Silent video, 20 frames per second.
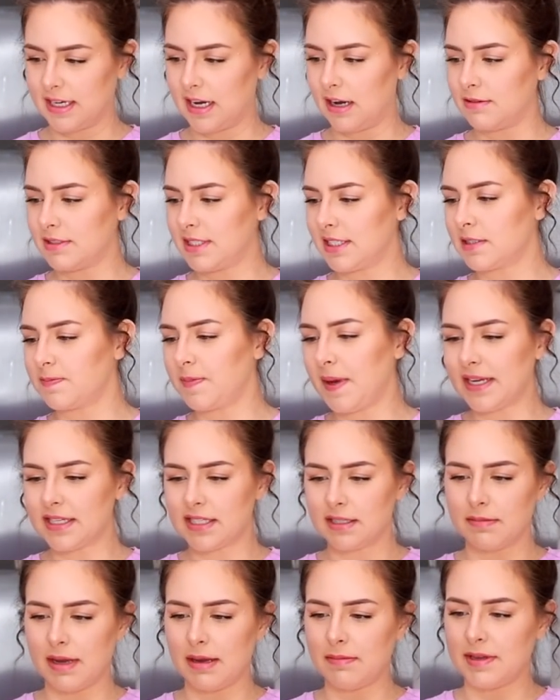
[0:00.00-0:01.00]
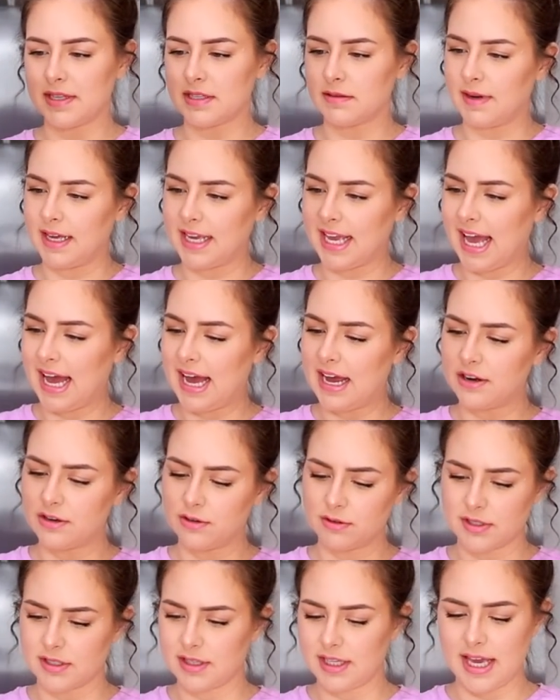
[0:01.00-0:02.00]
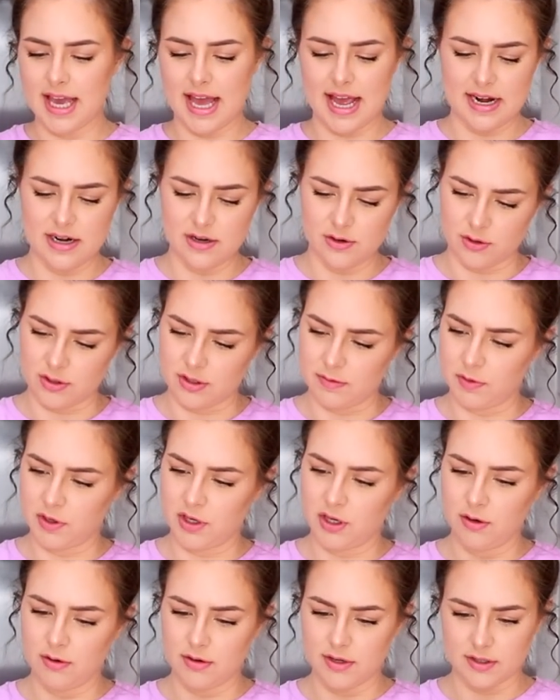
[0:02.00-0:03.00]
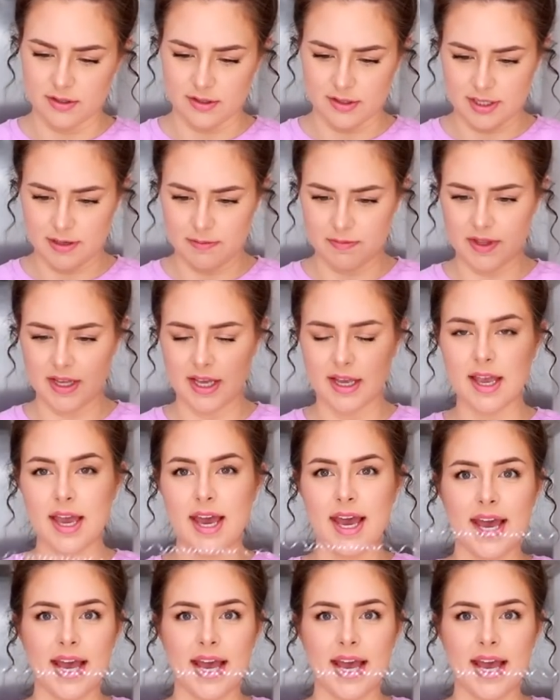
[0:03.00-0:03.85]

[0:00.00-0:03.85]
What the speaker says: I was expecting maybe some like handles at the end or some cuteness or something.